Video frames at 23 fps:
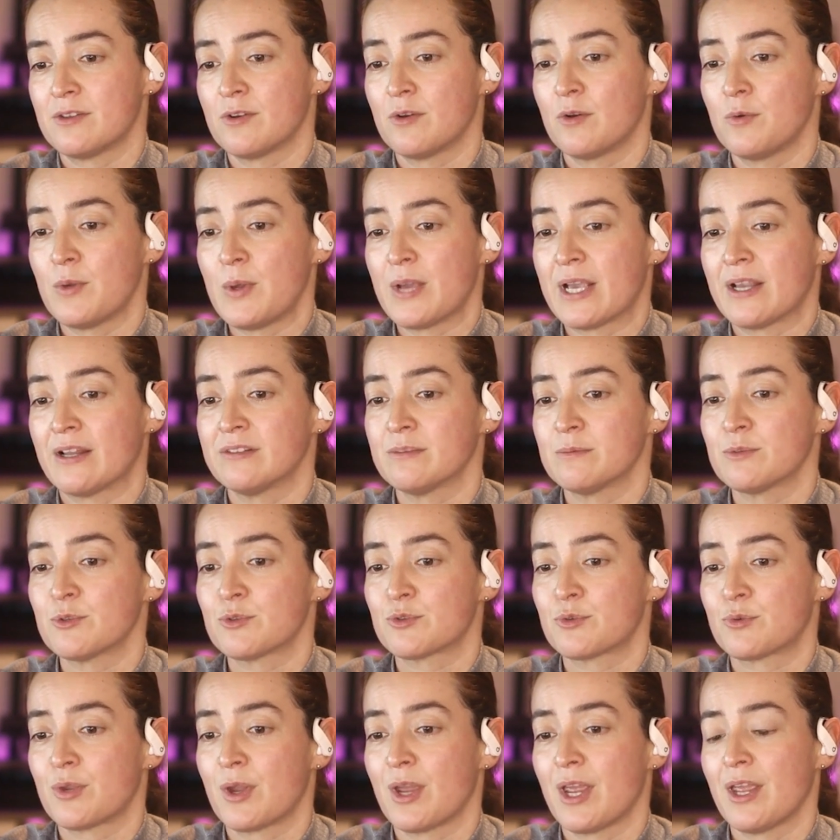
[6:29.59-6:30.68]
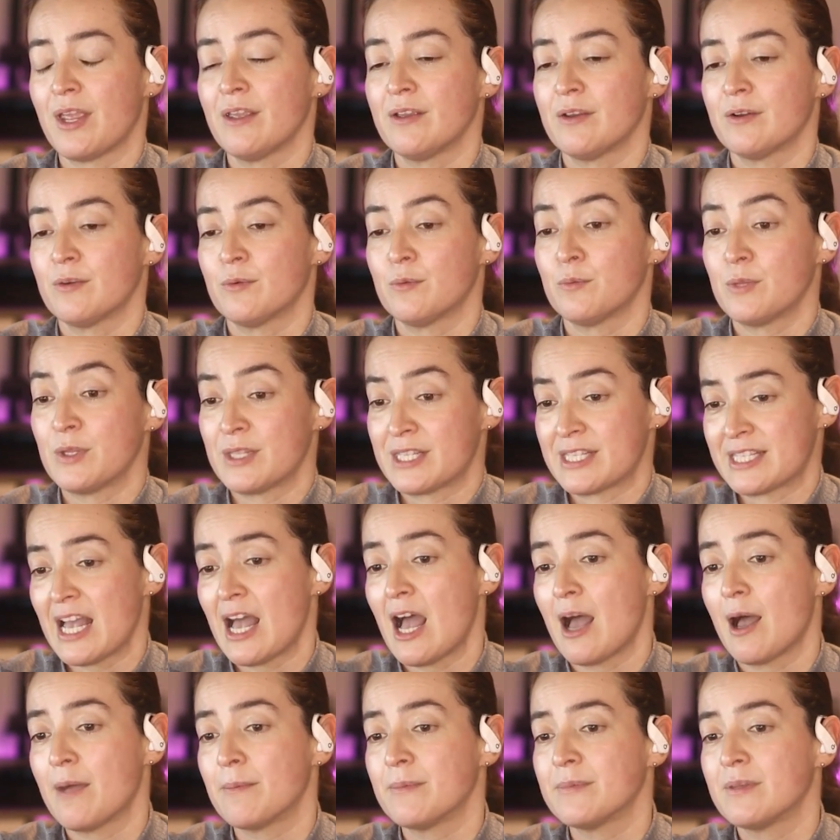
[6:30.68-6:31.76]
So we can demonstrate with
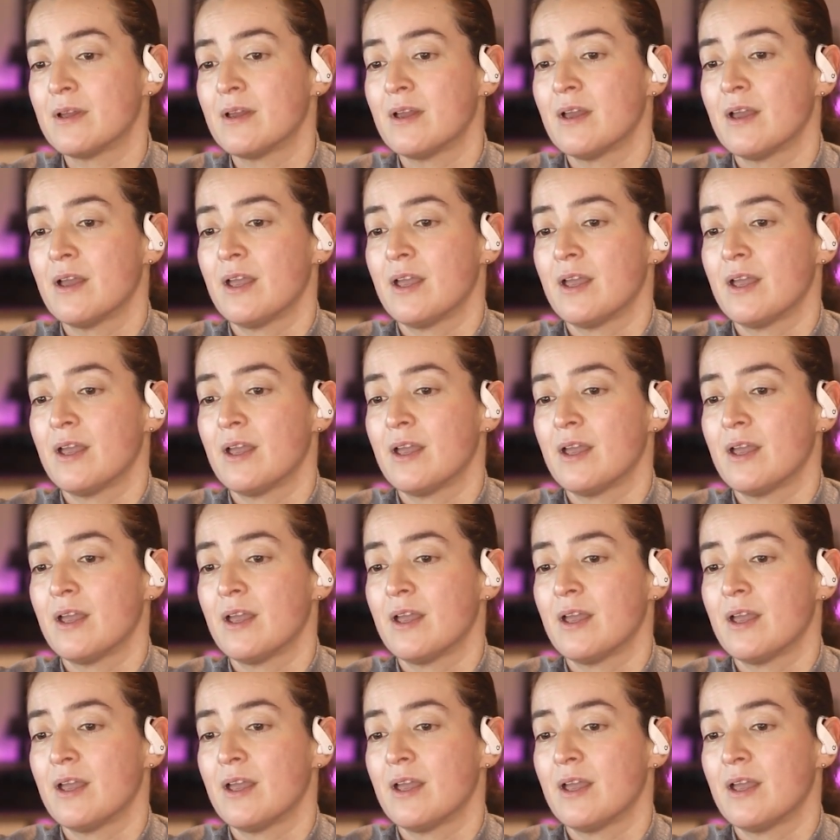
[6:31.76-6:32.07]
SAM